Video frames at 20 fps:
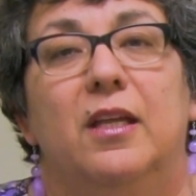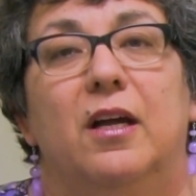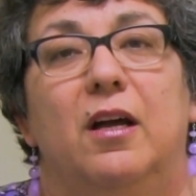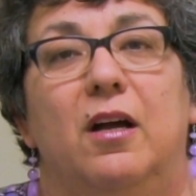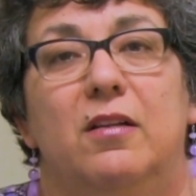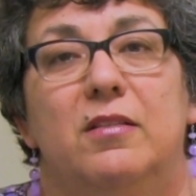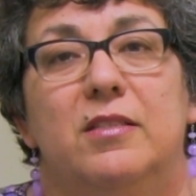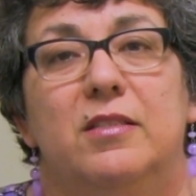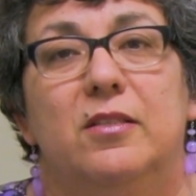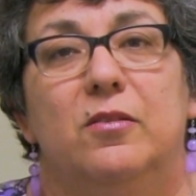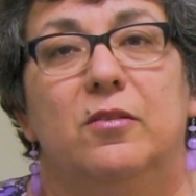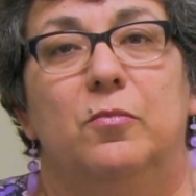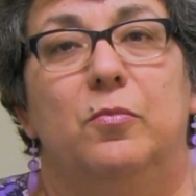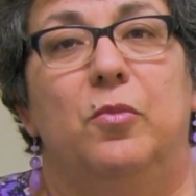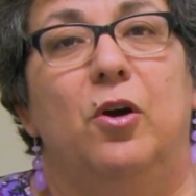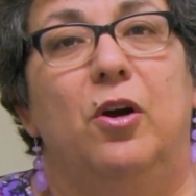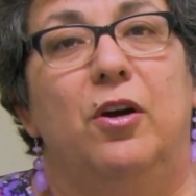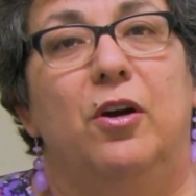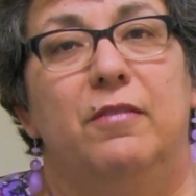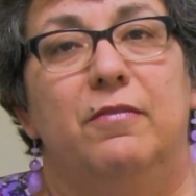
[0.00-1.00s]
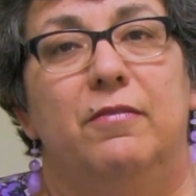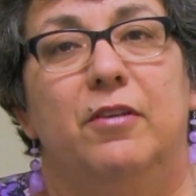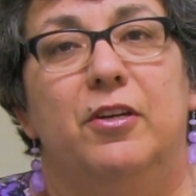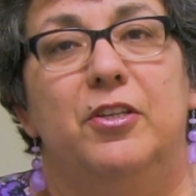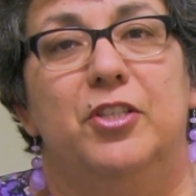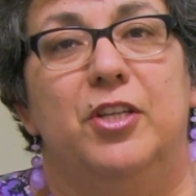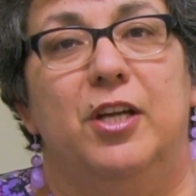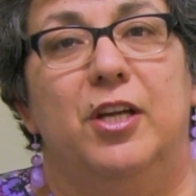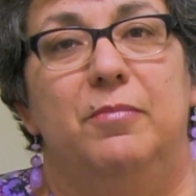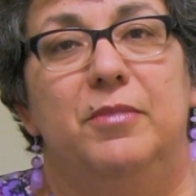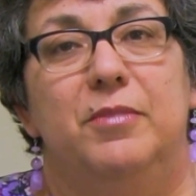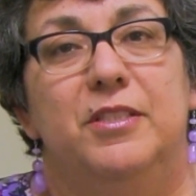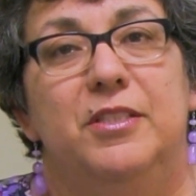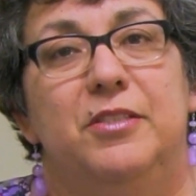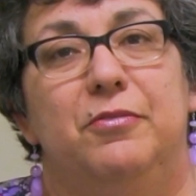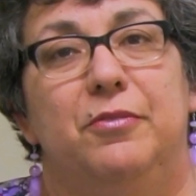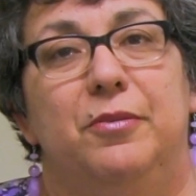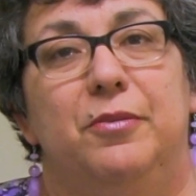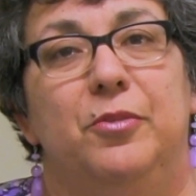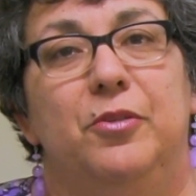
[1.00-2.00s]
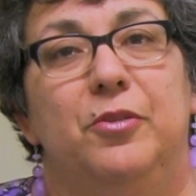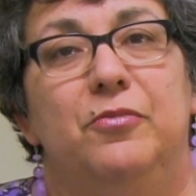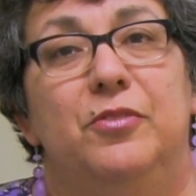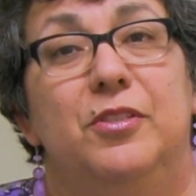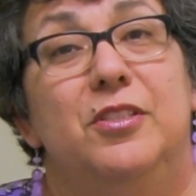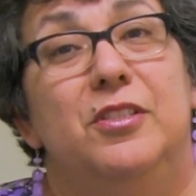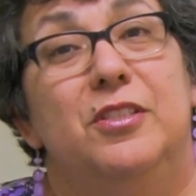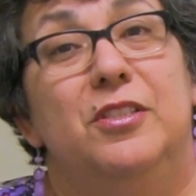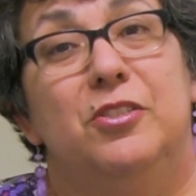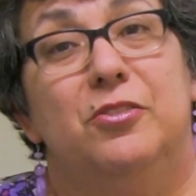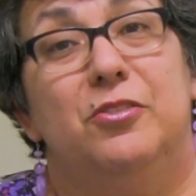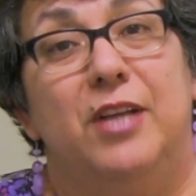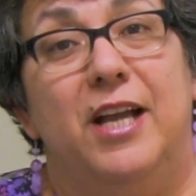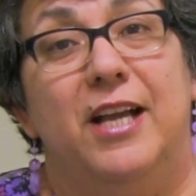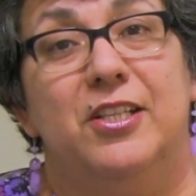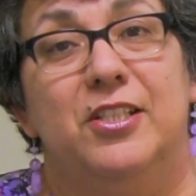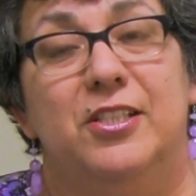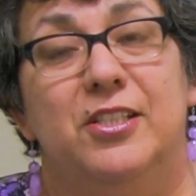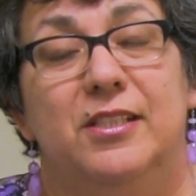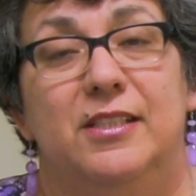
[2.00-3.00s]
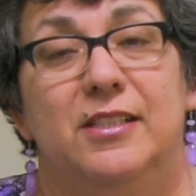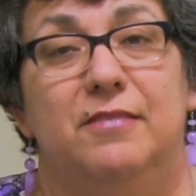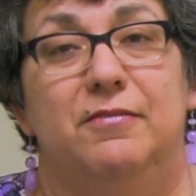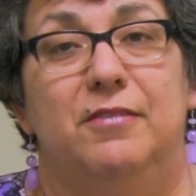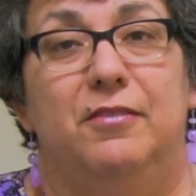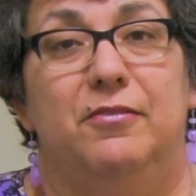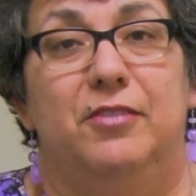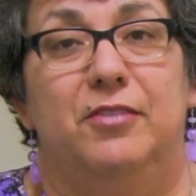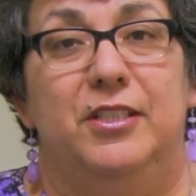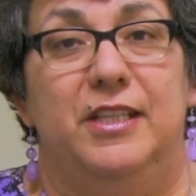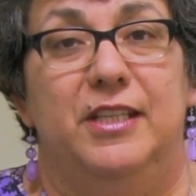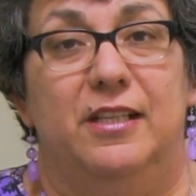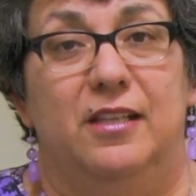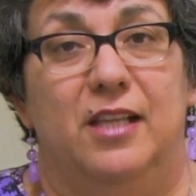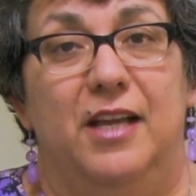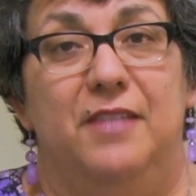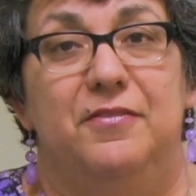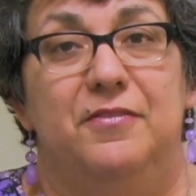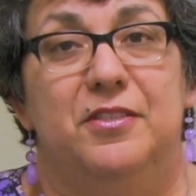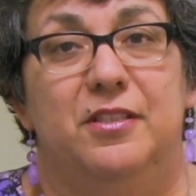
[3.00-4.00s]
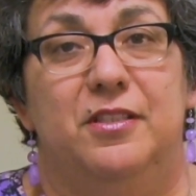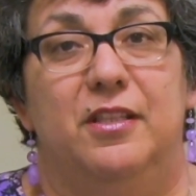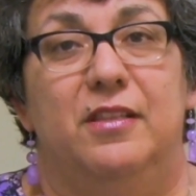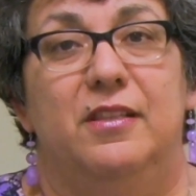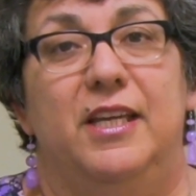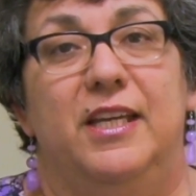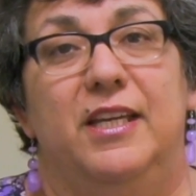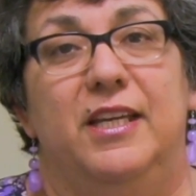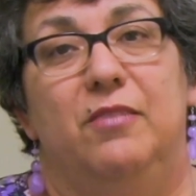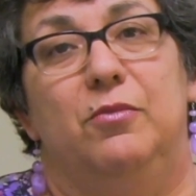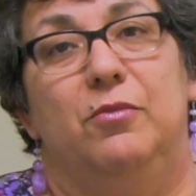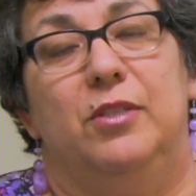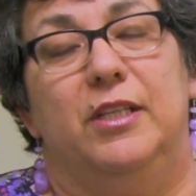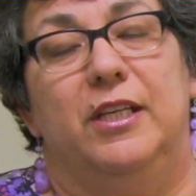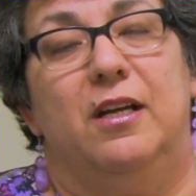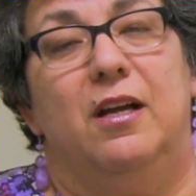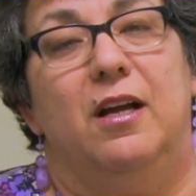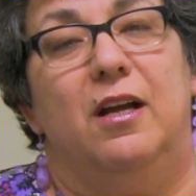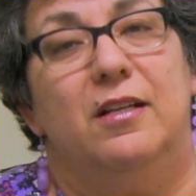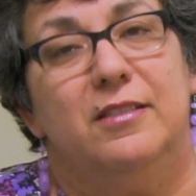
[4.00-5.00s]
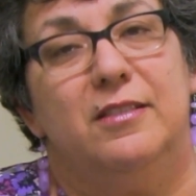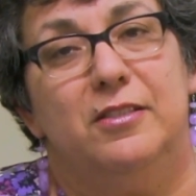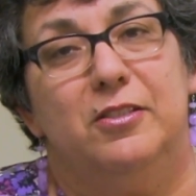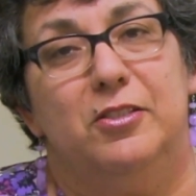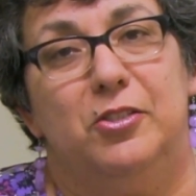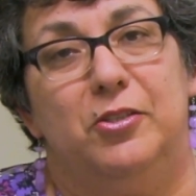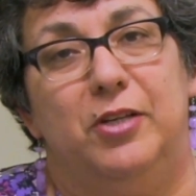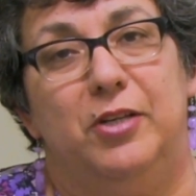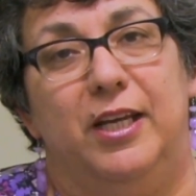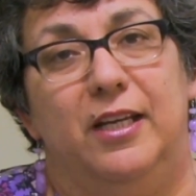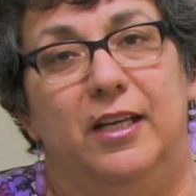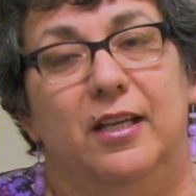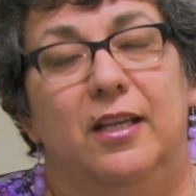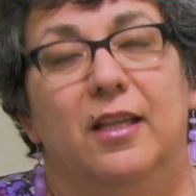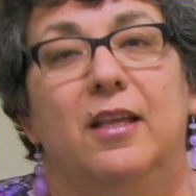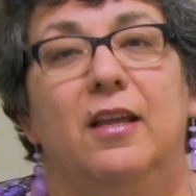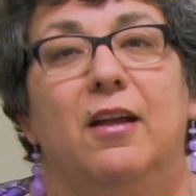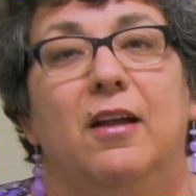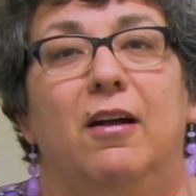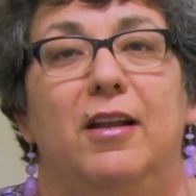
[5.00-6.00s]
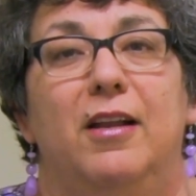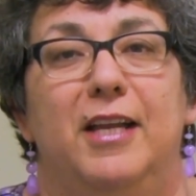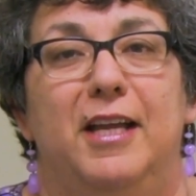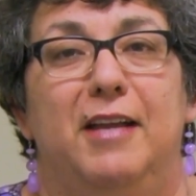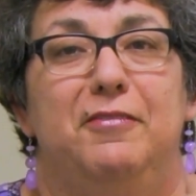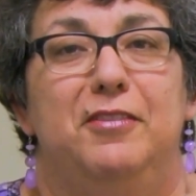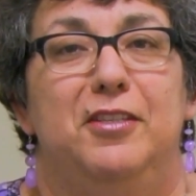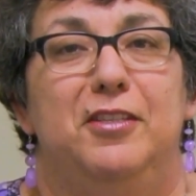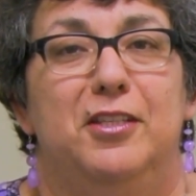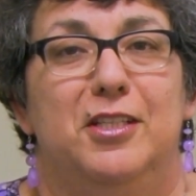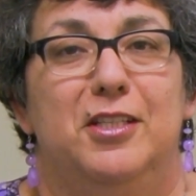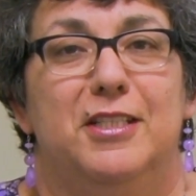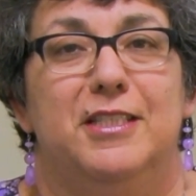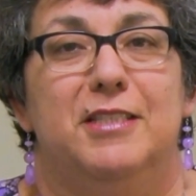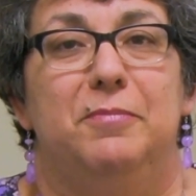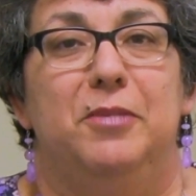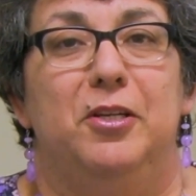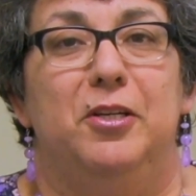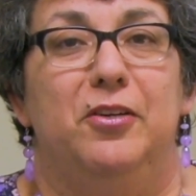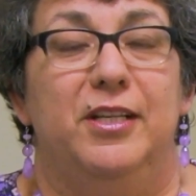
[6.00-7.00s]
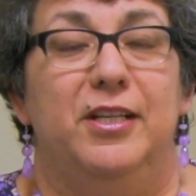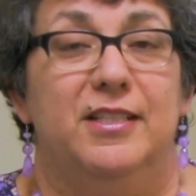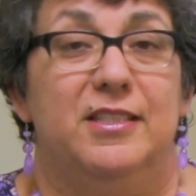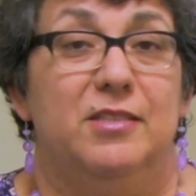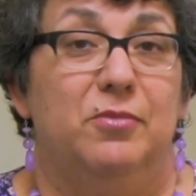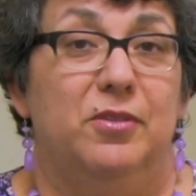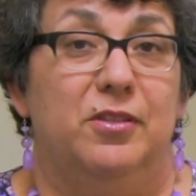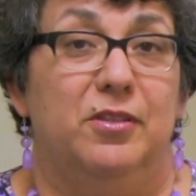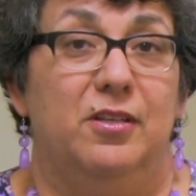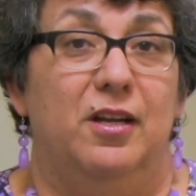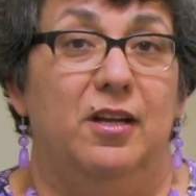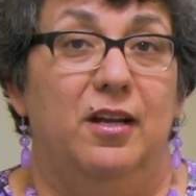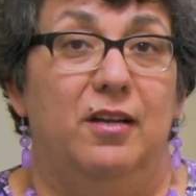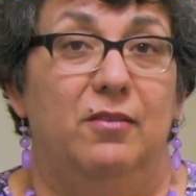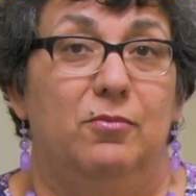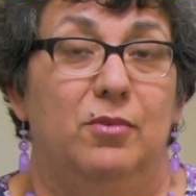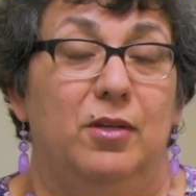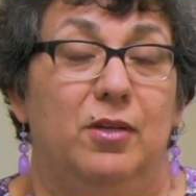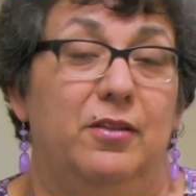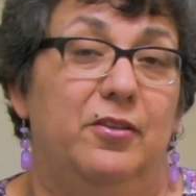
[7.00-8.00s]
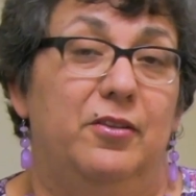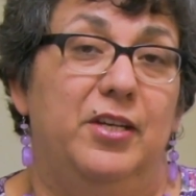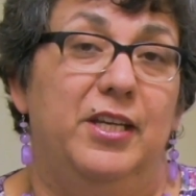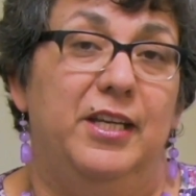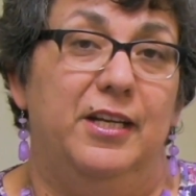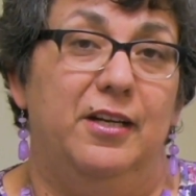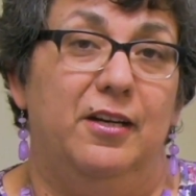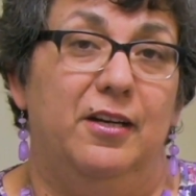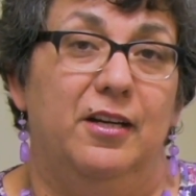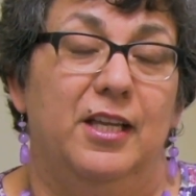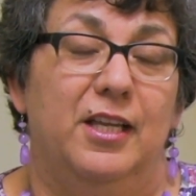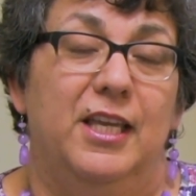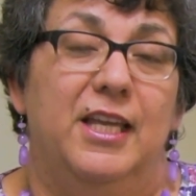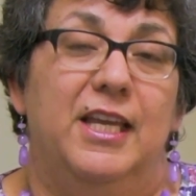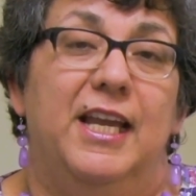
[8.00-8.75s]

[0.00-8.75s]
Also, part of our job is to remove the distractions of everyday life so that they can really concentrate on having an experience with God while they're here.